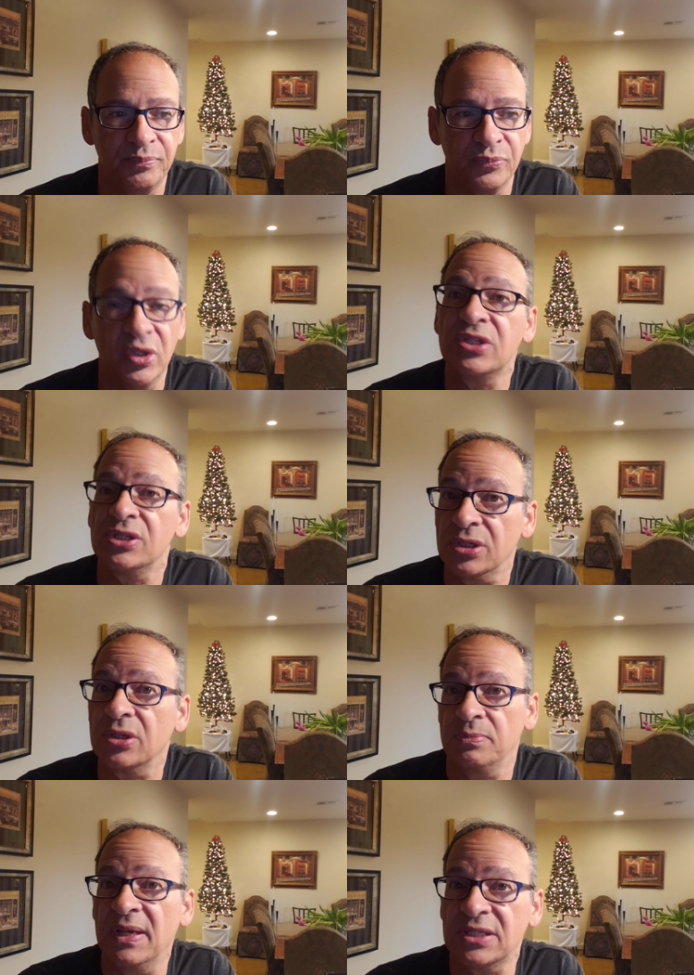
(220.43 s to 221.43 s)
This is a
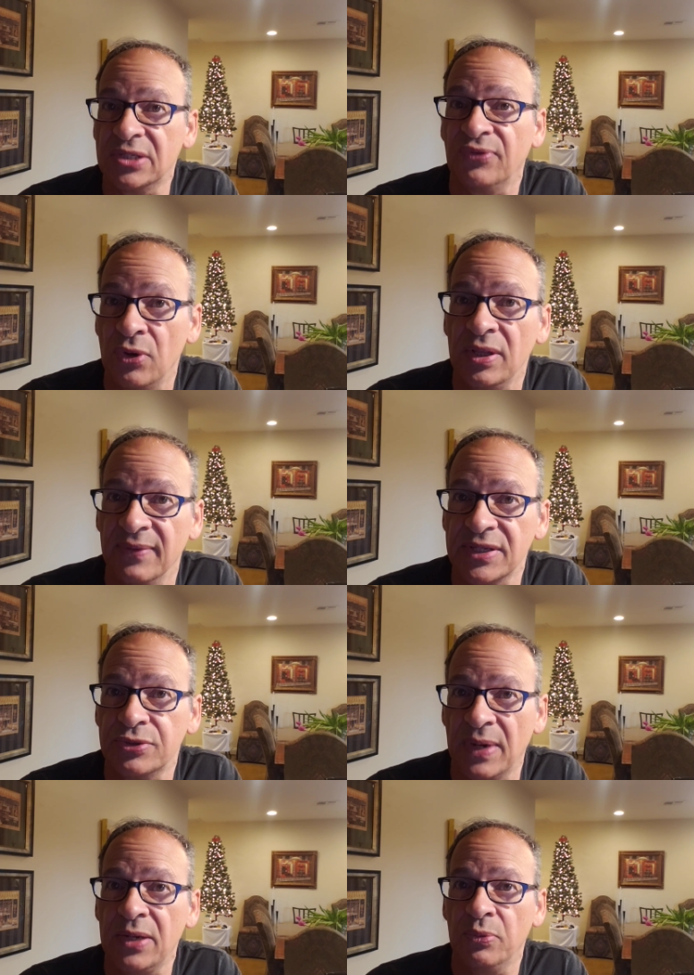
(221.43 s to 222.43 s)
good message for all of
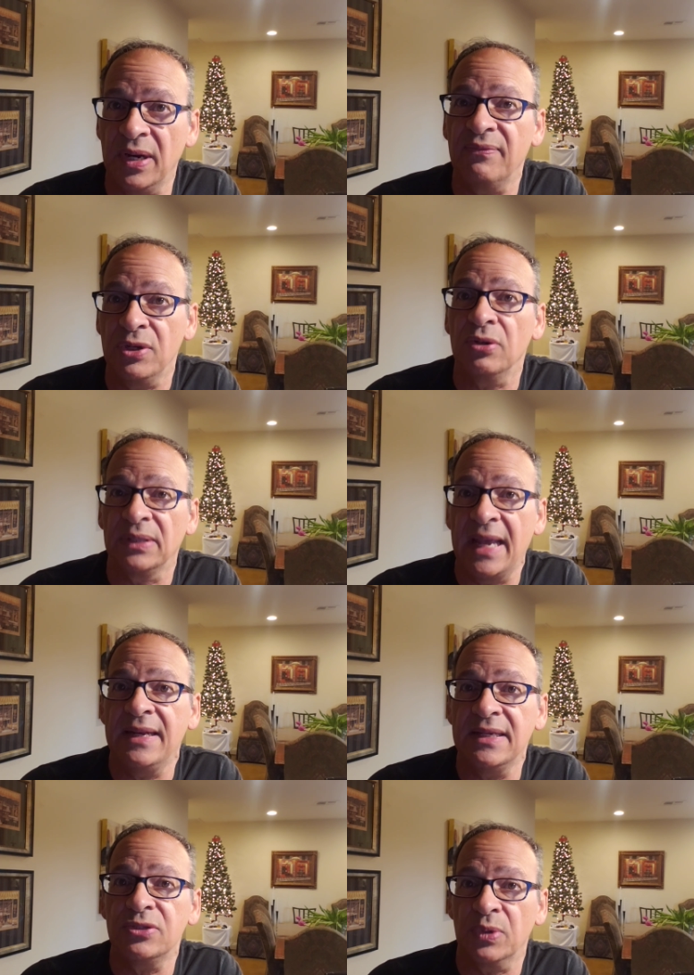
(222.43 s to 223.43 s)
us, right? Whatever your light
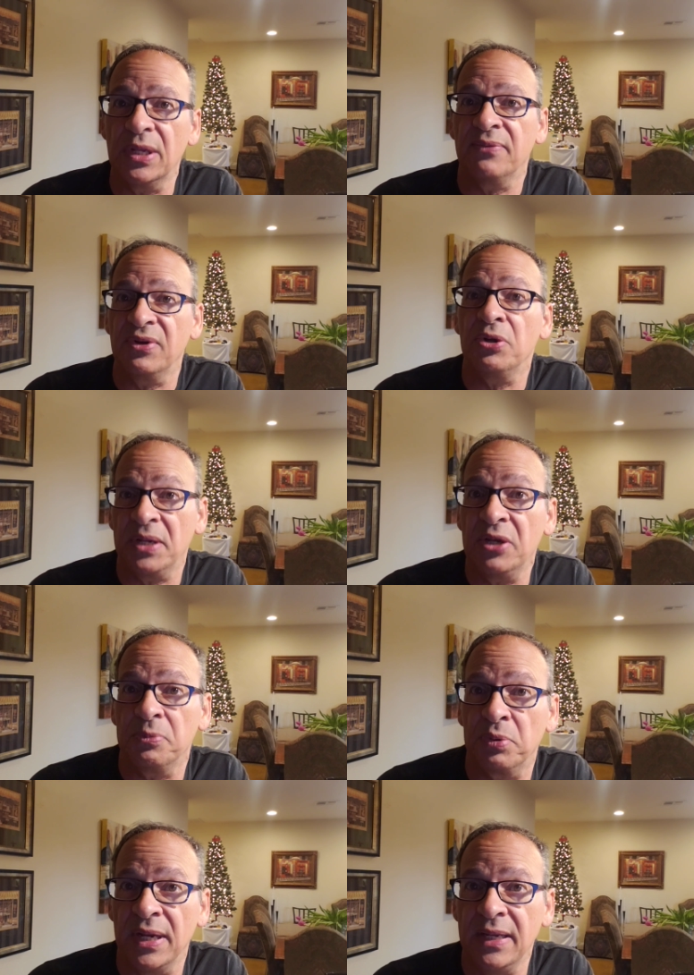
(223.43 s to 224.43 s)
is, whatever you're here to
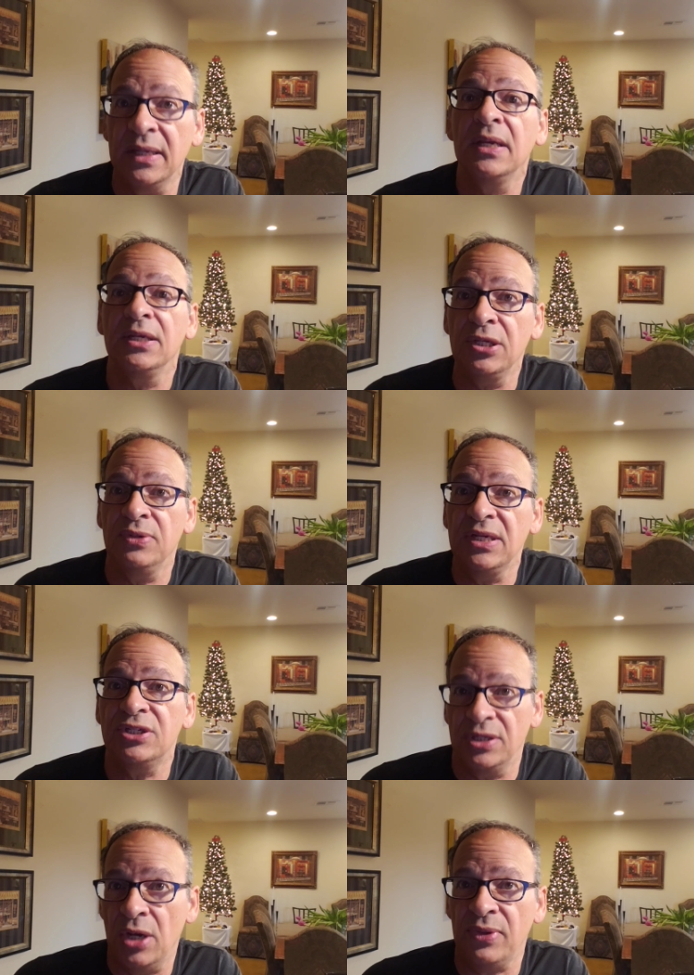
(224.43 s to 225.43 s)
bring, you need
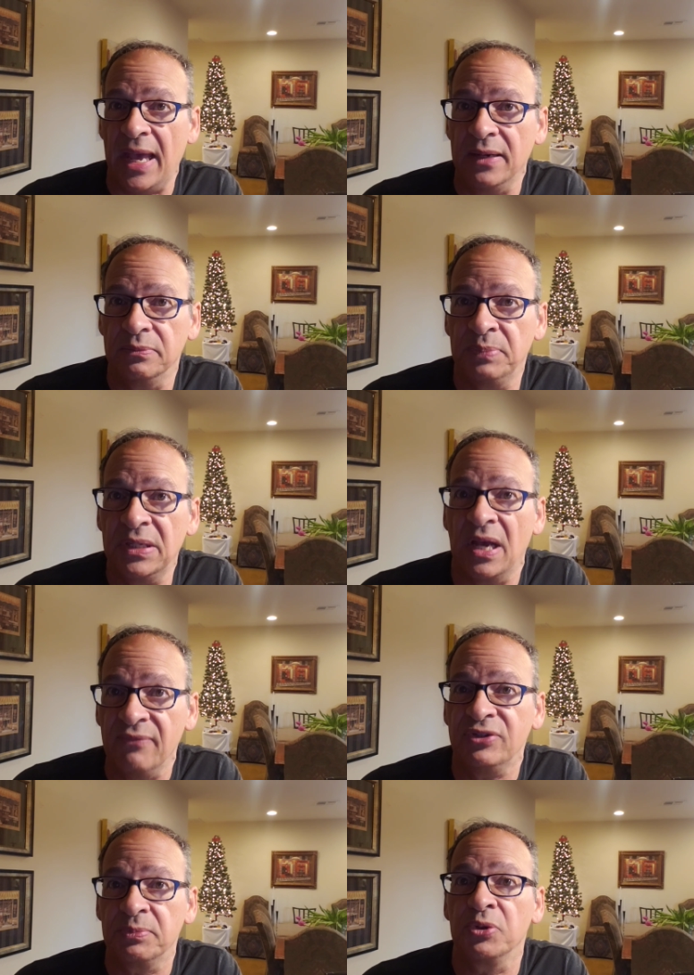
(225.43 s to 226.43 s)
to know that, be
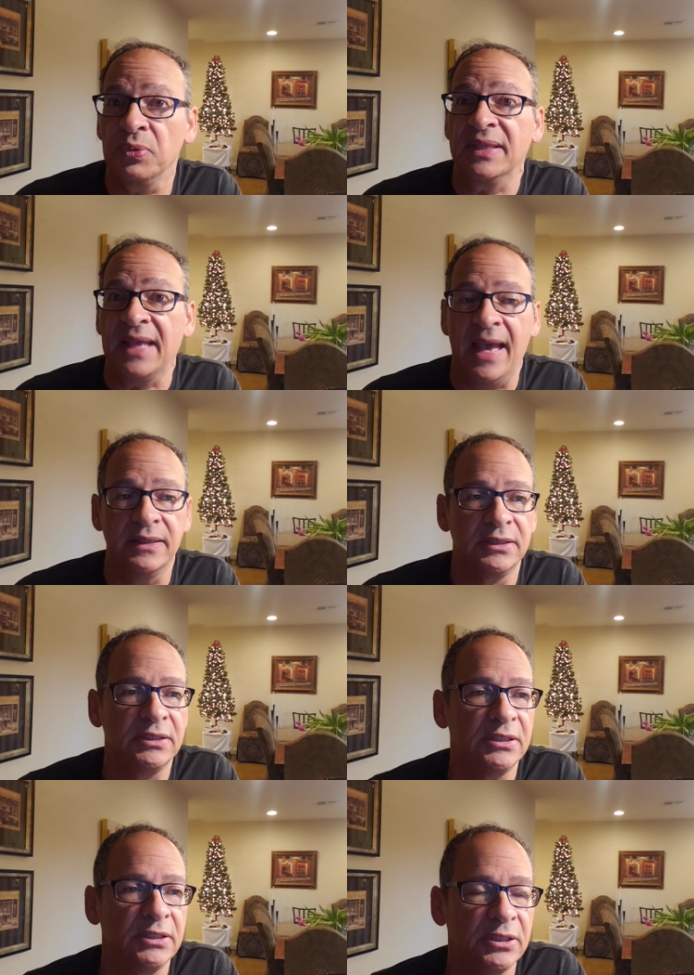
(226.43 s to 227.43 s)
comfortable with that,
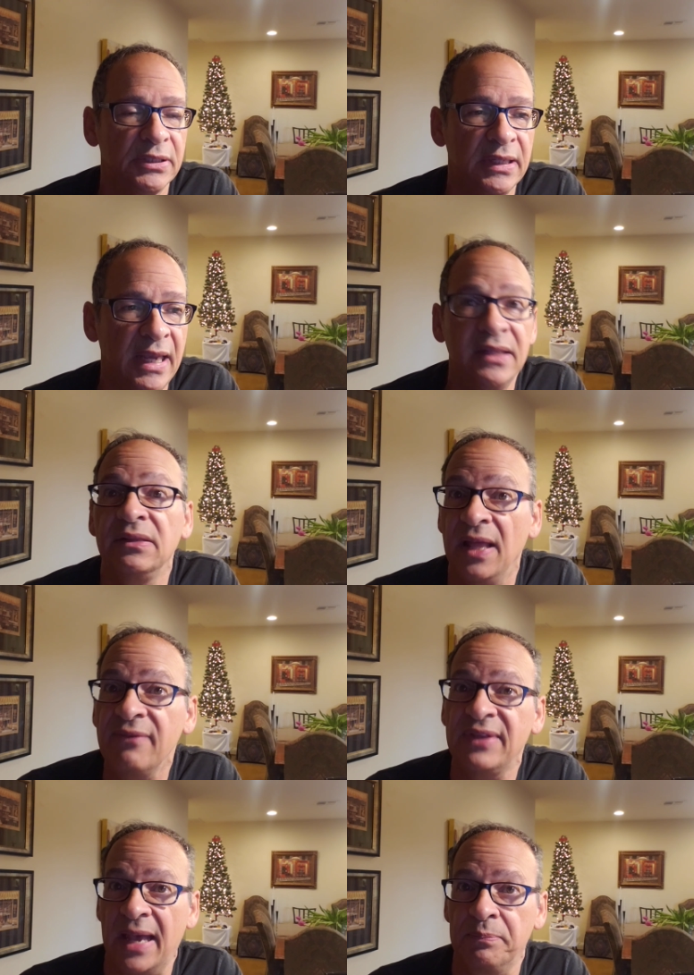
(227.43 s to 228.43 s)
and
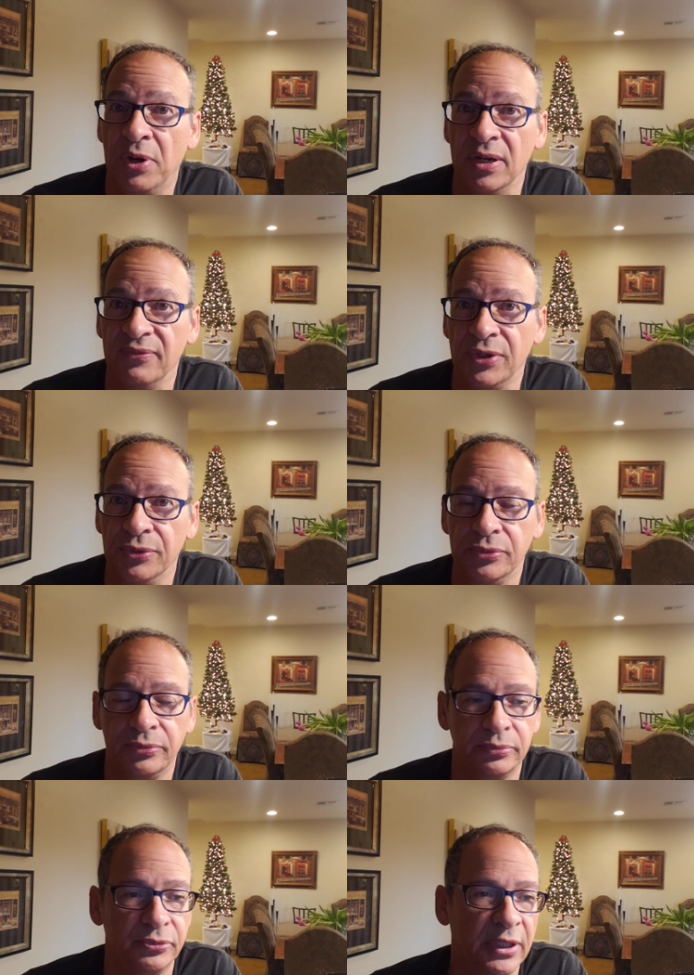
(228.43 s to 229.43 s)
love that part of you,
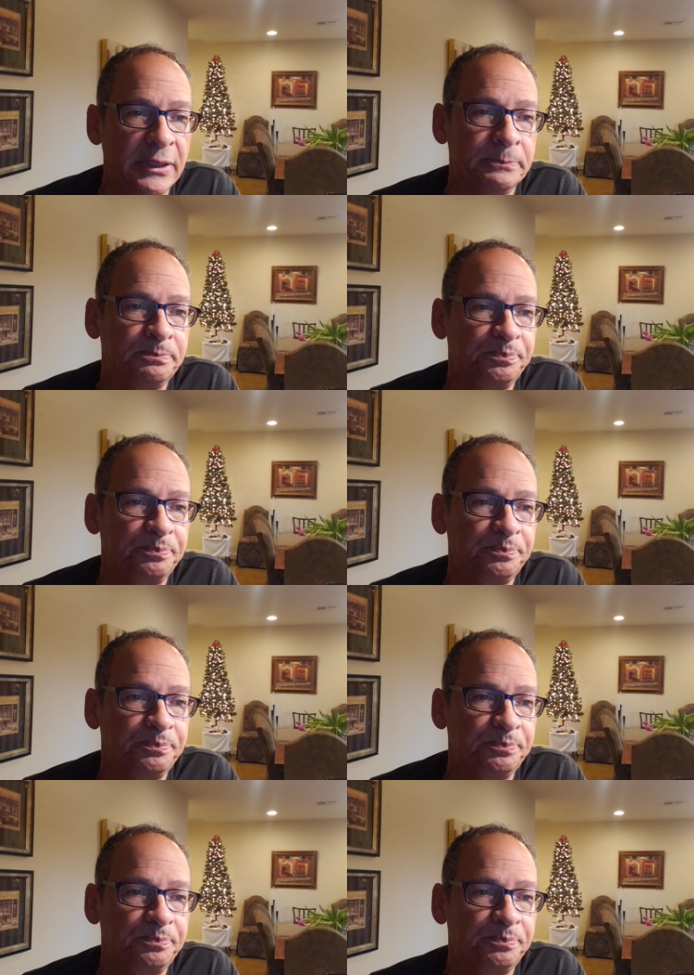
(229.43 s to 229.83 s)
right?